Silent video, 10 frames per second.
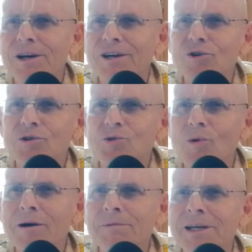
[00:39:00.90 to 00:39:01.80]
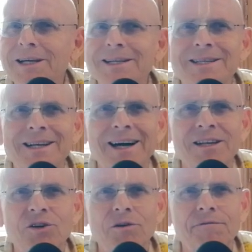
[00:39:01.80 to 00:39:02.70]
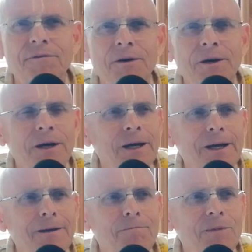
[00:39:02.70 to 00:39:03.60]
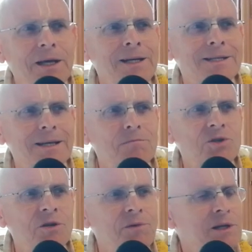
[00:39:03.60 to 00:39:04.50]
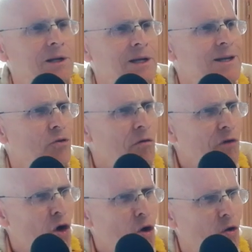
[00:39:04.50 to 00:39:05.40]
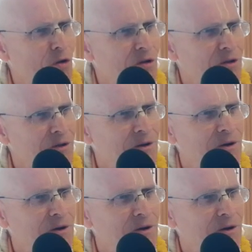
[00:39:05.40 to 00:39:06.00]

Damodar Goswami is kind of, he seems to be the leader of all.